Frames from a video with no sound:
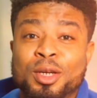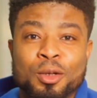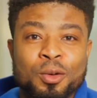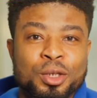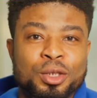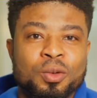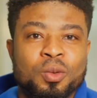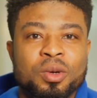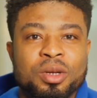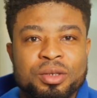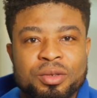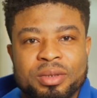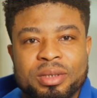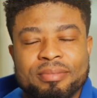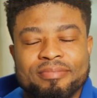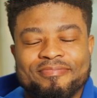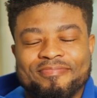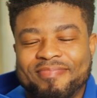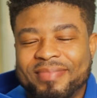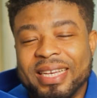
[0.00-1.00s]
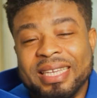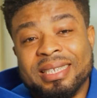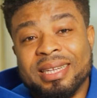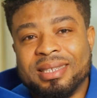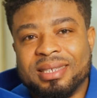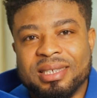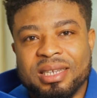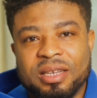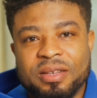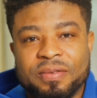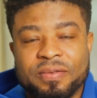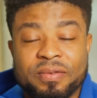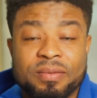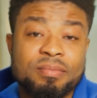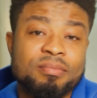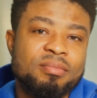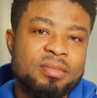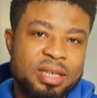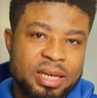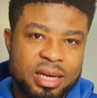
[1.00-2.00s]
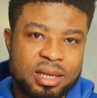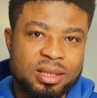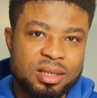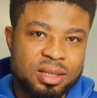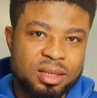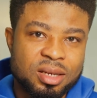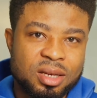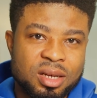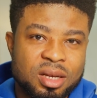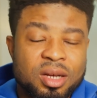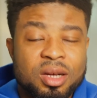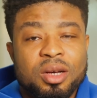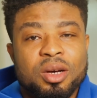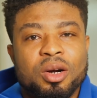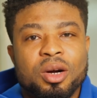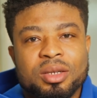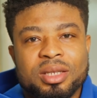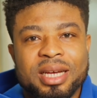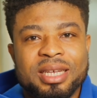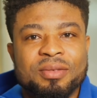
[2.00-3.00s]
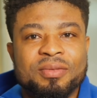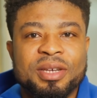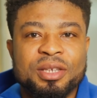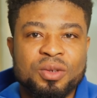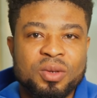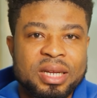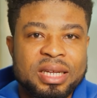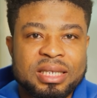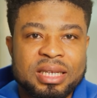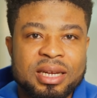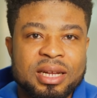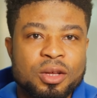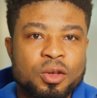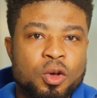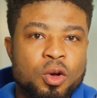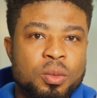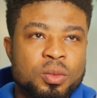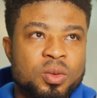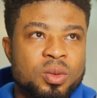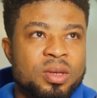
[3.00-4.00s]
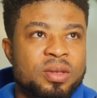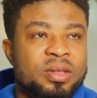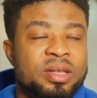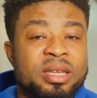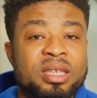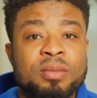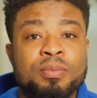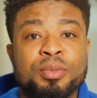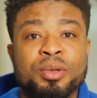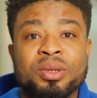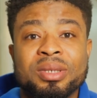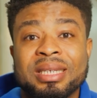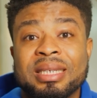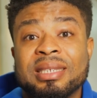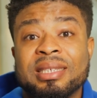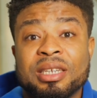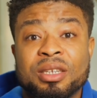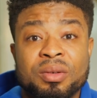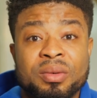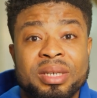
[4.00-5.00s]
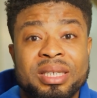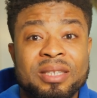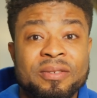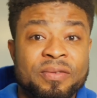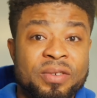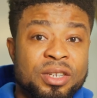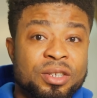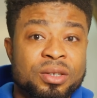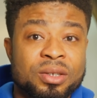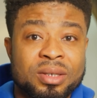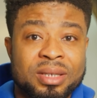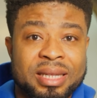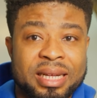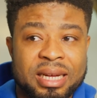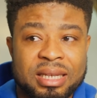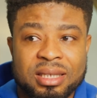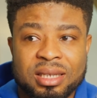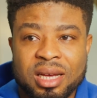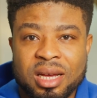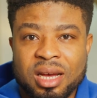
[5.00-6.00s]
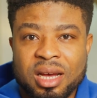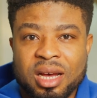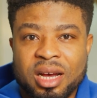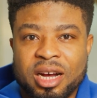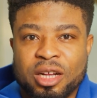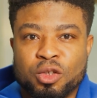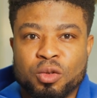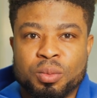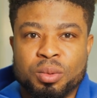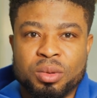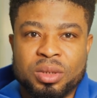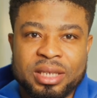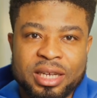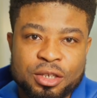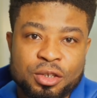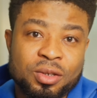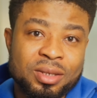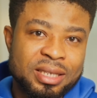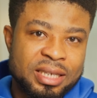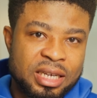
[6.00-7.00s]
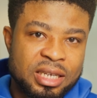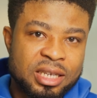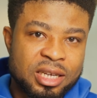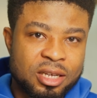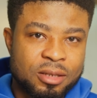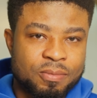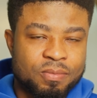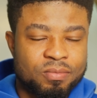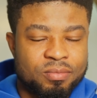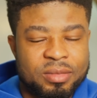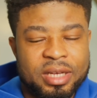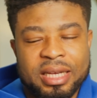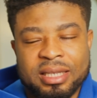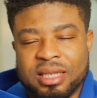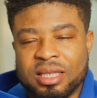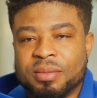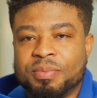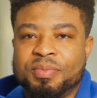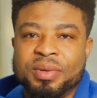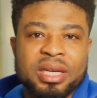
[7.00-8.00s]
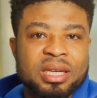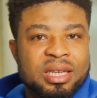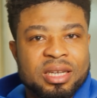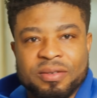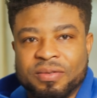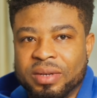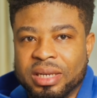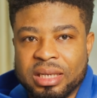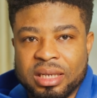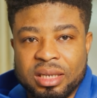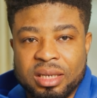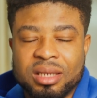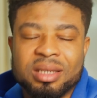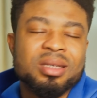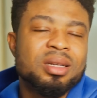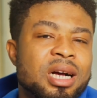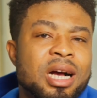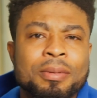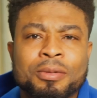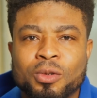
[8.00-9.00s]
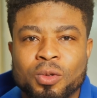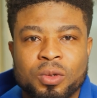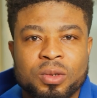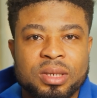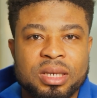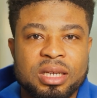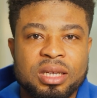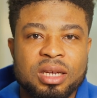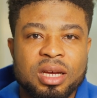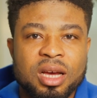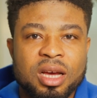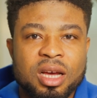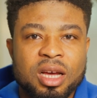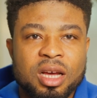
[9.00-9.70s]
I know what you're wondering, is it safe? Yes. Octa is regulated and comes with these built-in security features that are to protect your data. Is it beginner friendly? Absolutely.